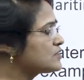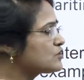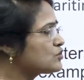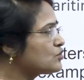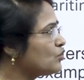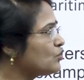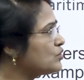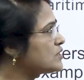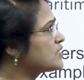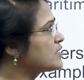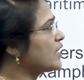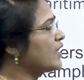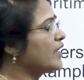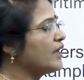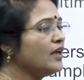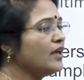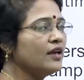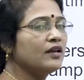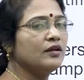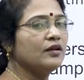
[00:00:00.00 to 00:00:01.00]
to say
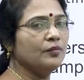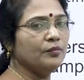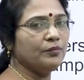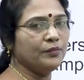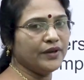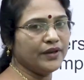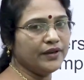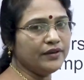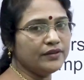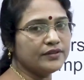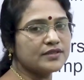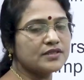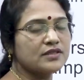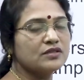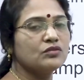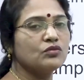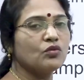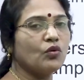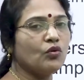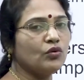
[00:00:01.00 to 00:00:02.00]
means
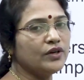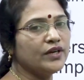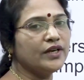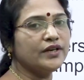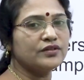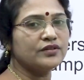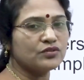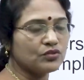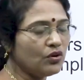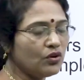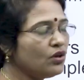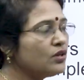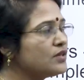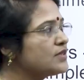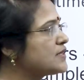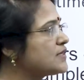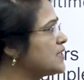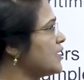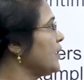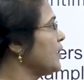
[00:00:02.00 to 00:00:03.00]
no need to
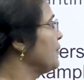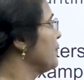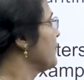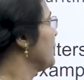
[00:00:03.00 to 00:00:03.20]
say.